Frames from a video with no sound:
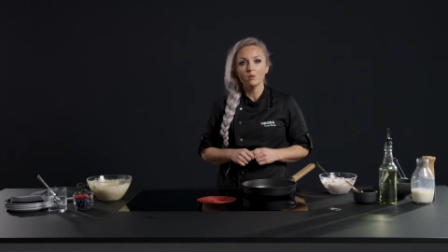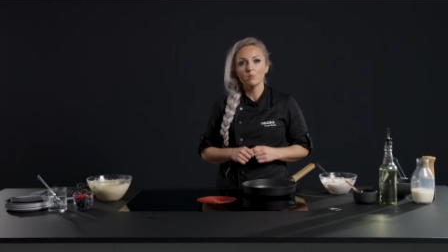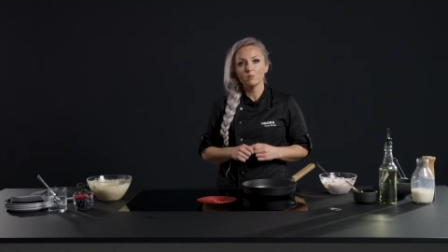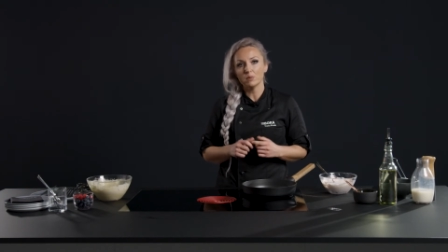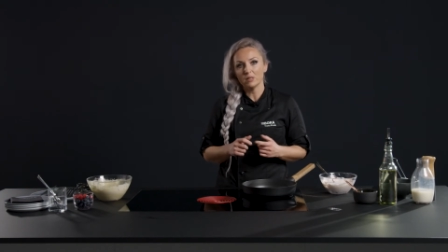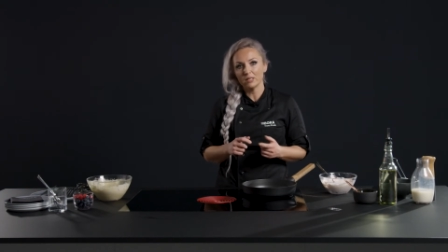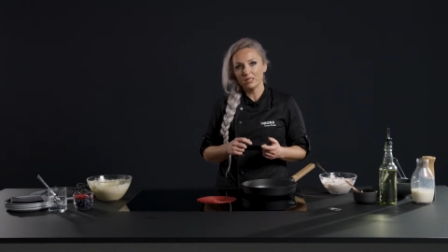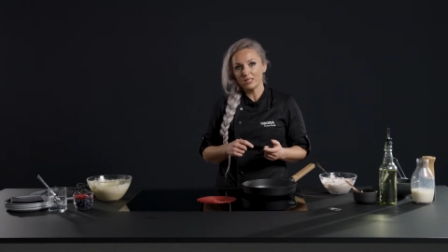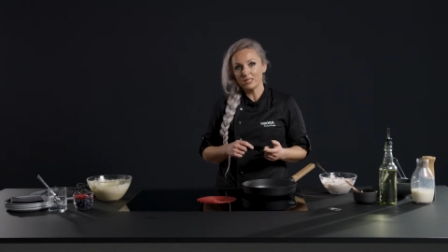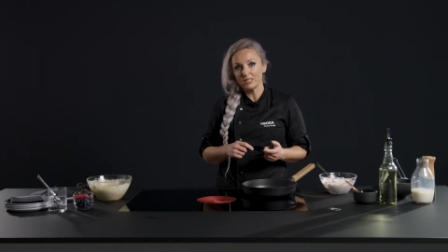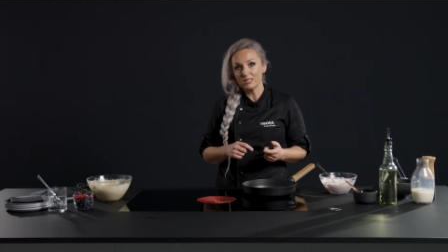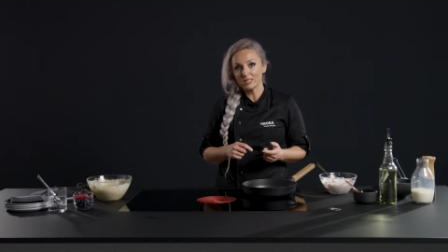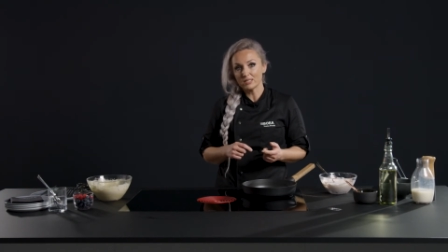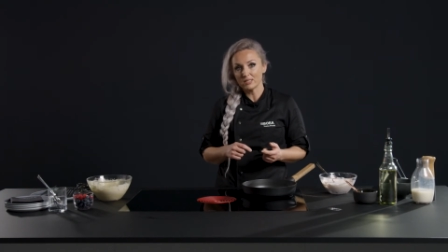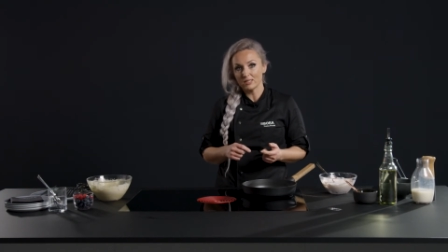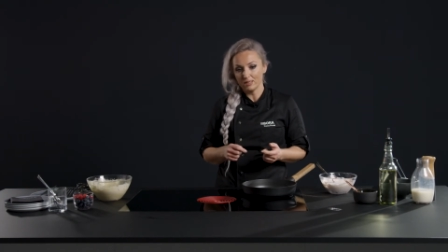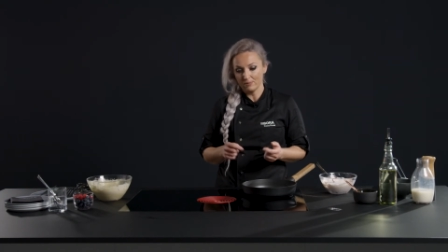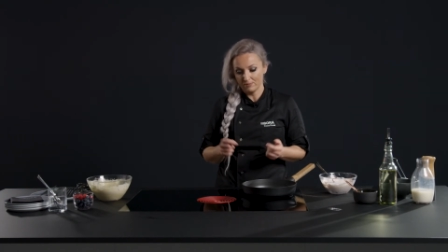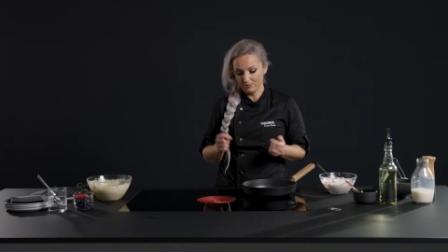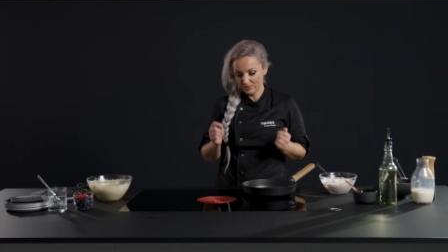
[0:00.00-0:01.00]
please
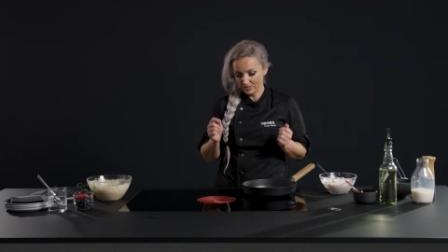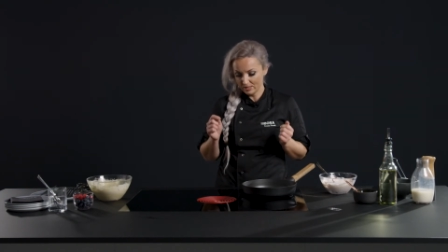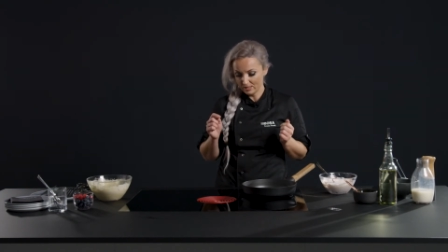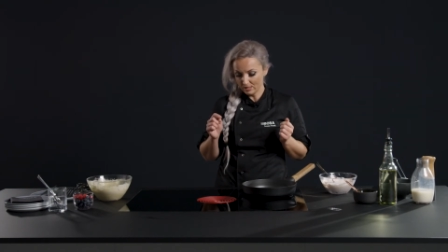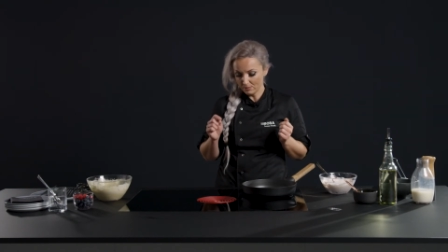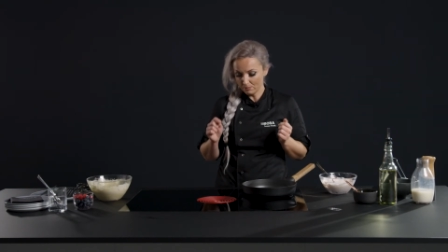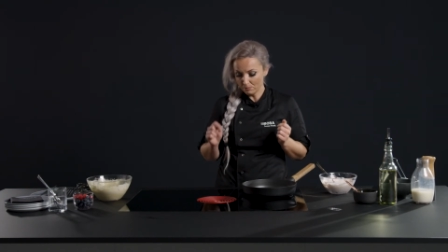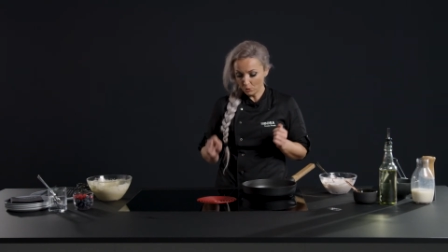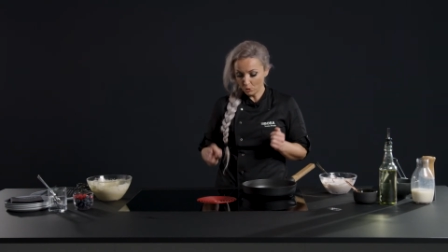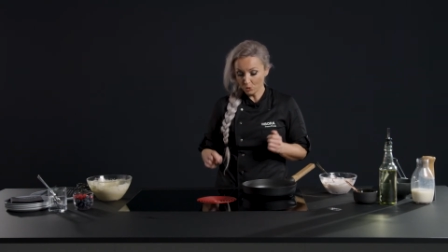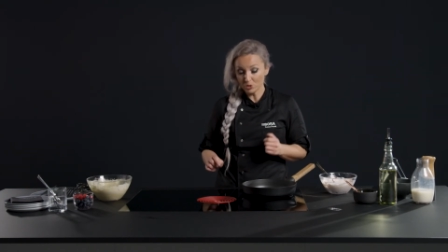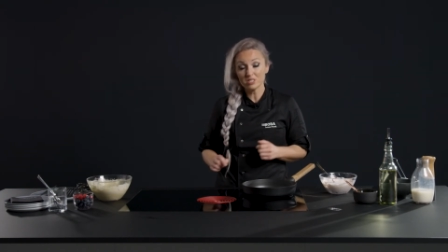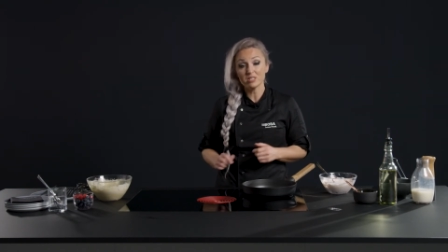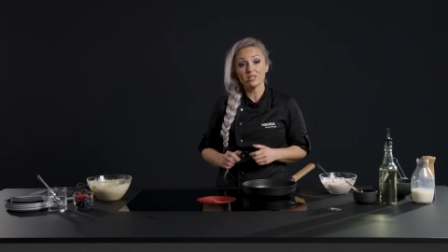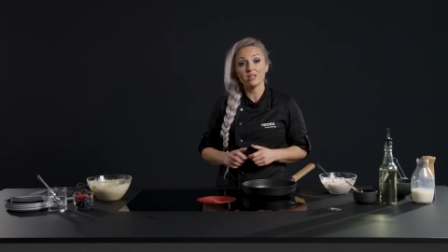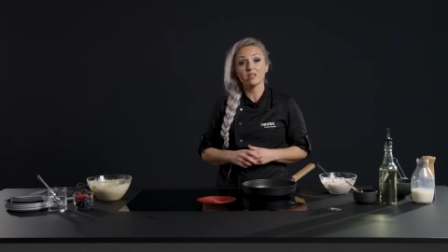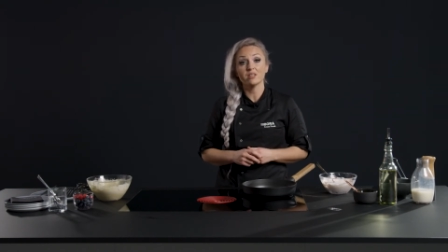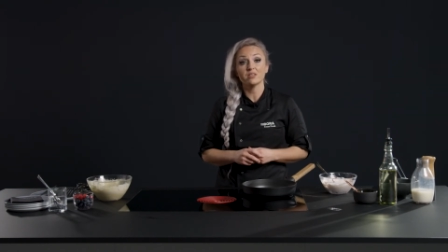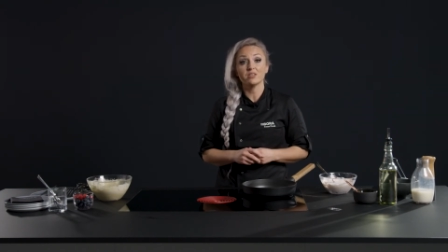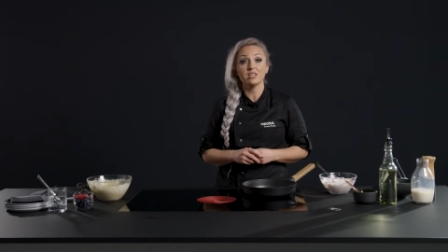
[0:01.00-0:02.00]
put
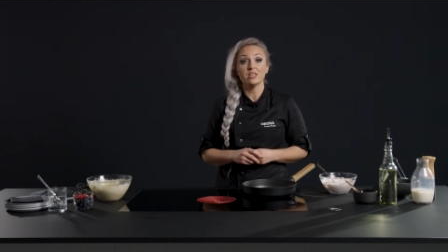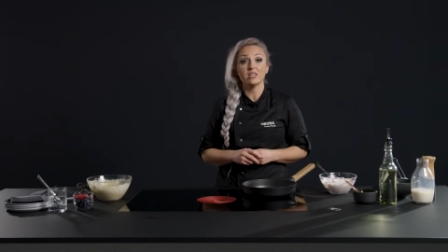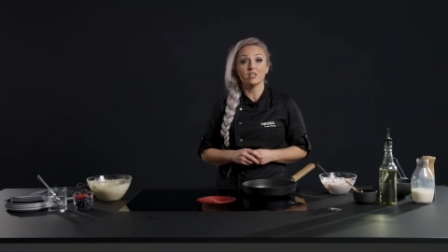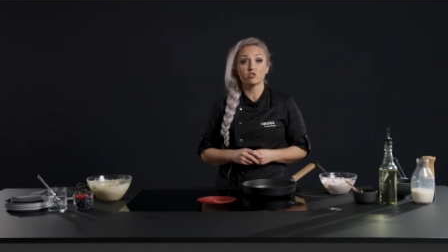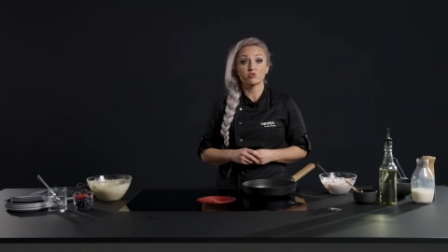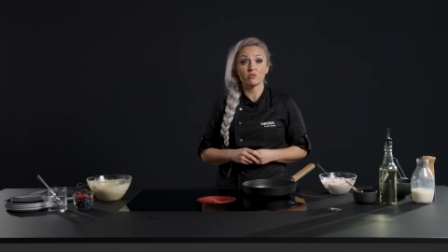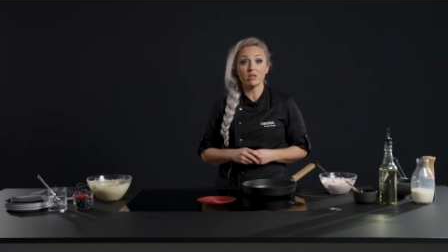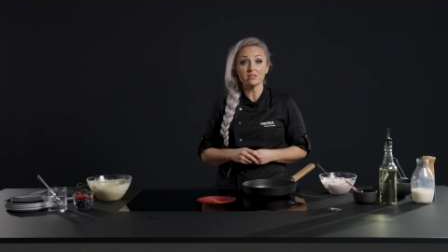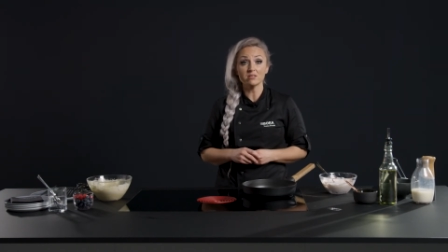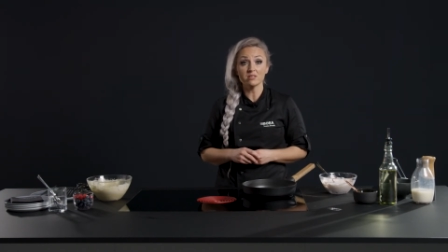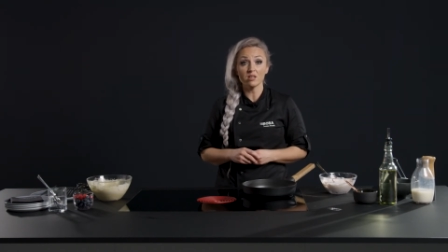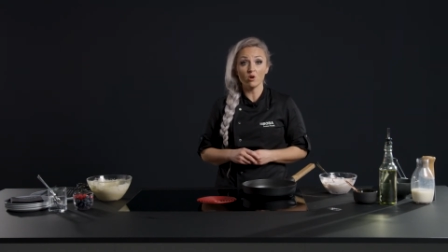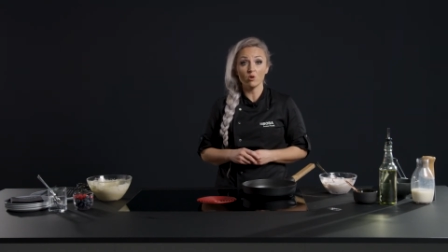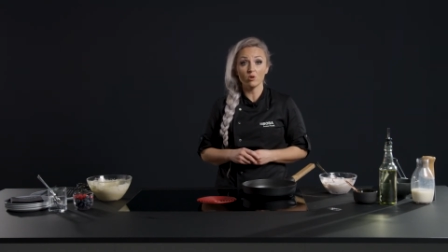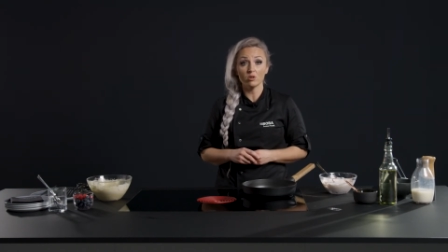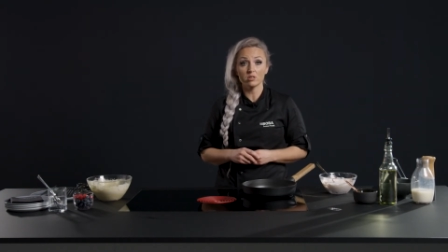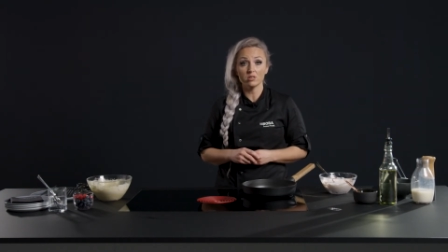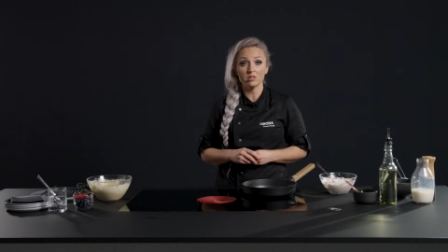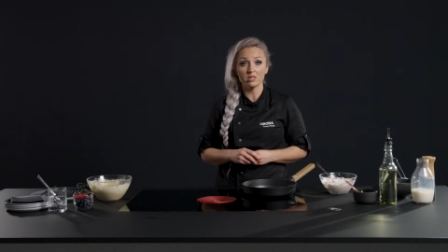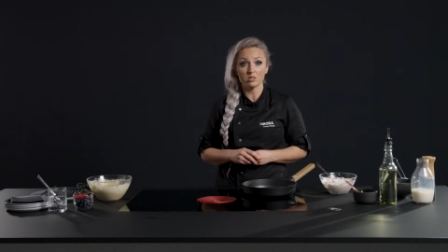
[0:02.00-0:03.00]
the extractor
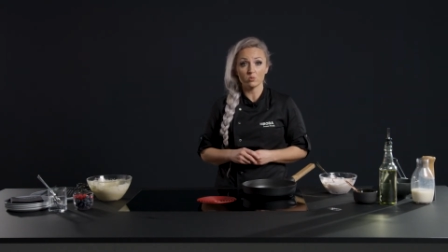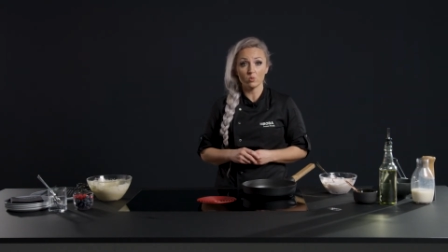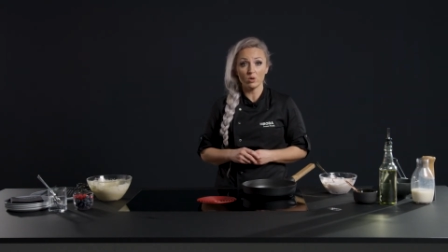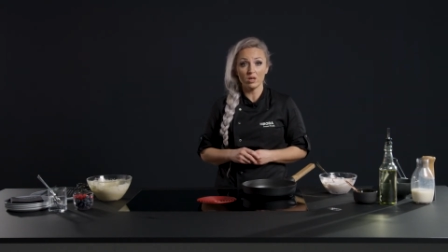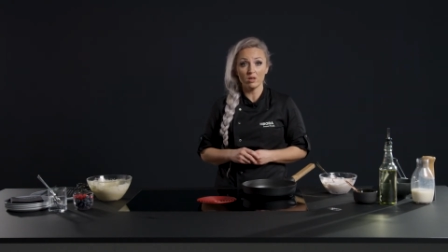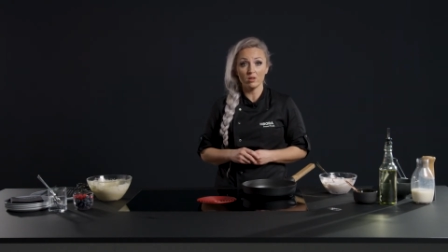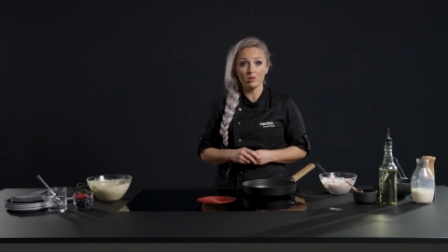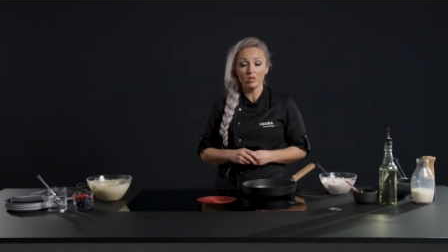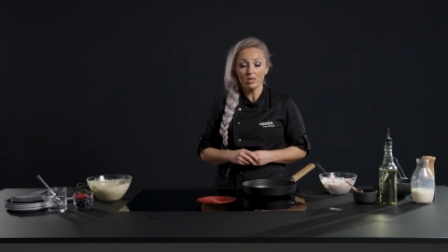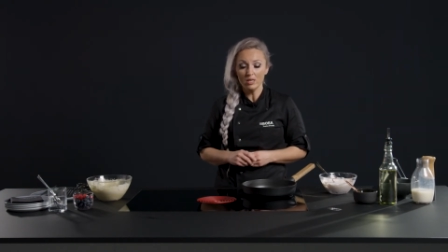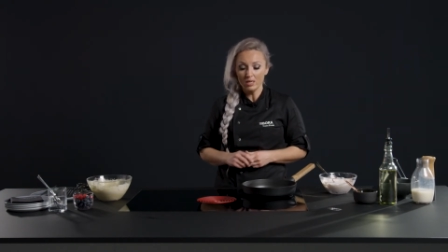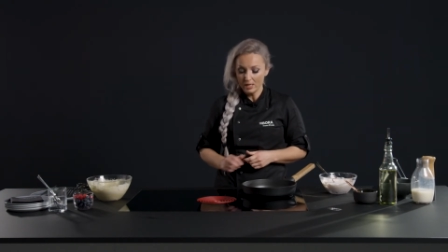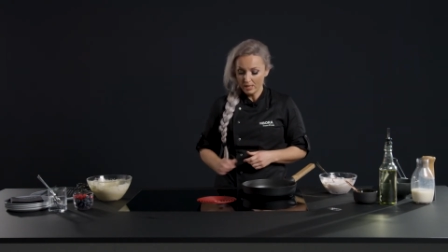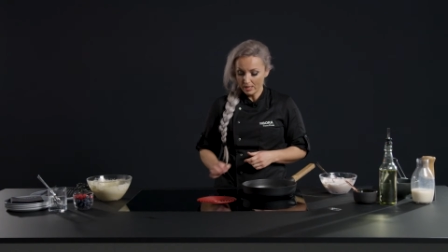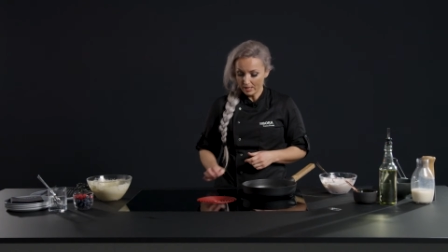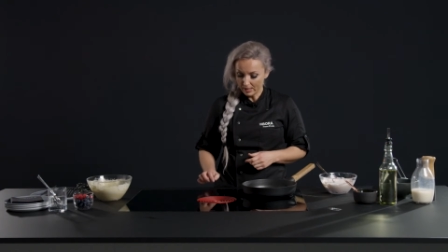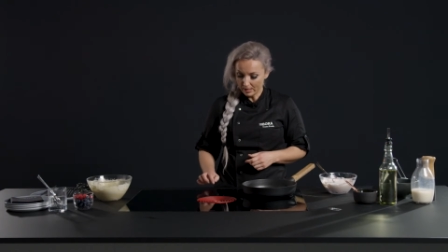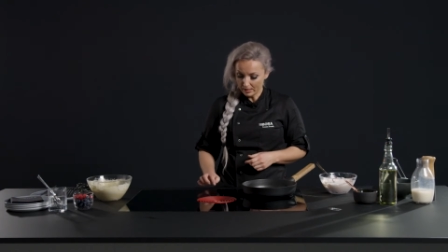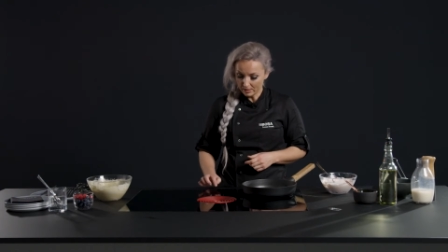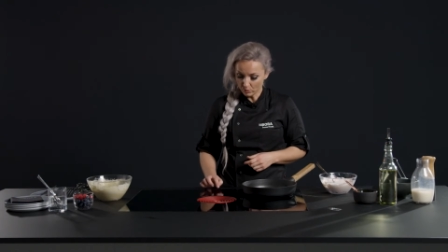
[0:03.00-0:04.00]
on as well,
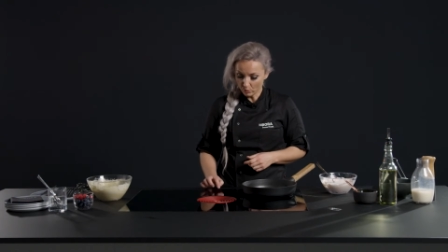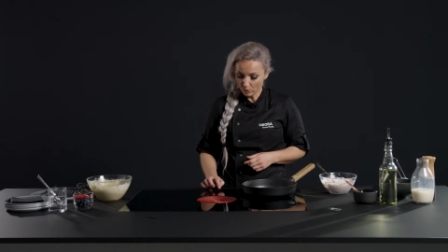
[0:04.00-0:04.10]
and